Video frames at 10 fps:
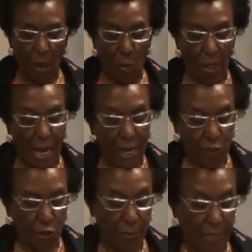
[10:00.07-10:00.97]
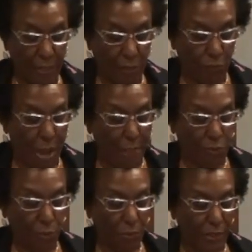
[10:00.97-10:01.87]
what I interpret as a
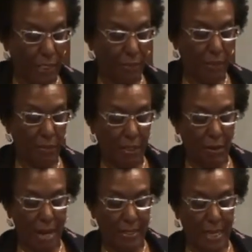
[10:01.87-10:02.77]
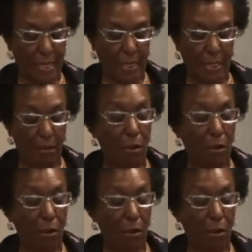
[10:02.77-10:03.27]
rapture within their identity,